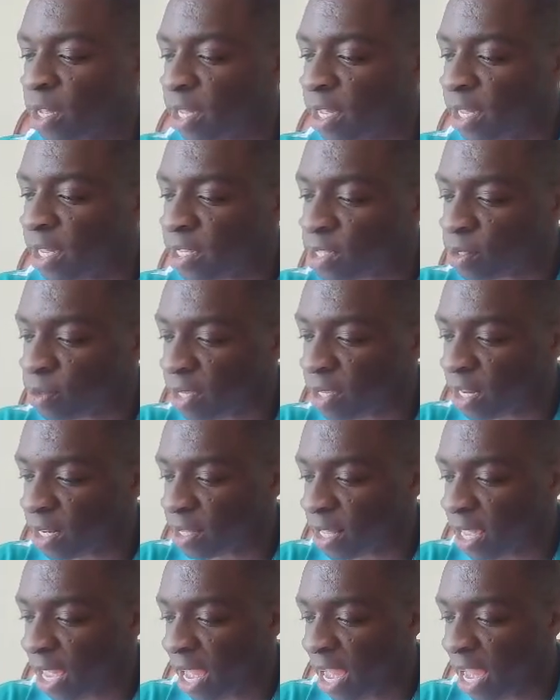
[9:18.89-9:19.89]
to get the
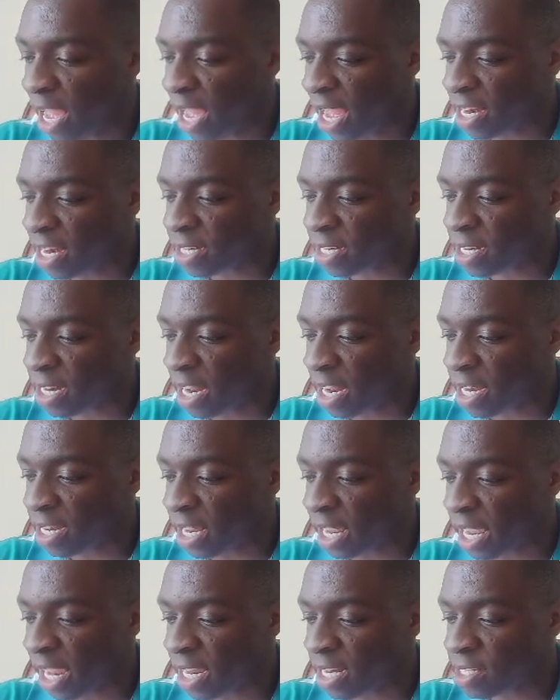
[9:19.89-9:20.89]

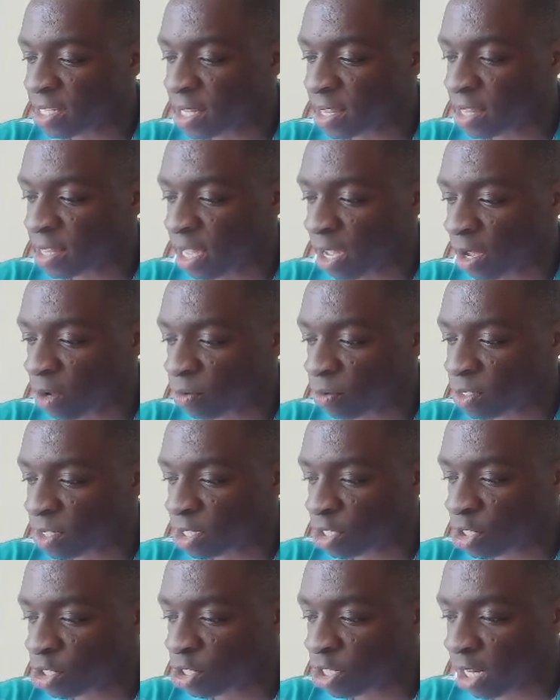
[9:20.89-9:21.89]
180,000
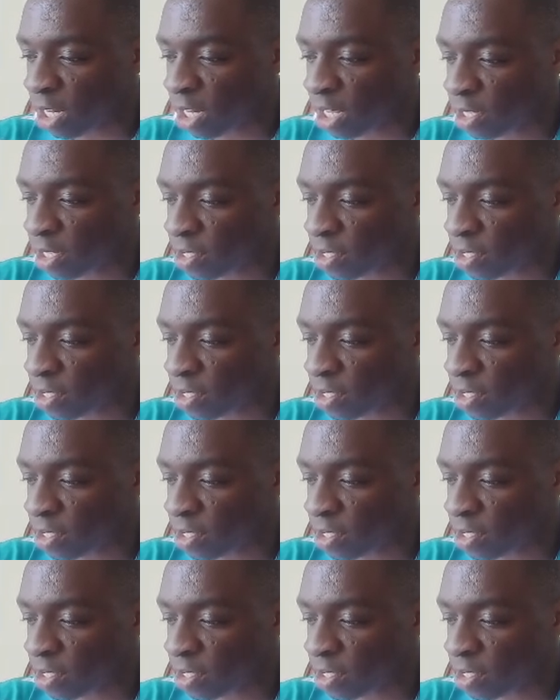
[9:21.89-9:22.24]
shillings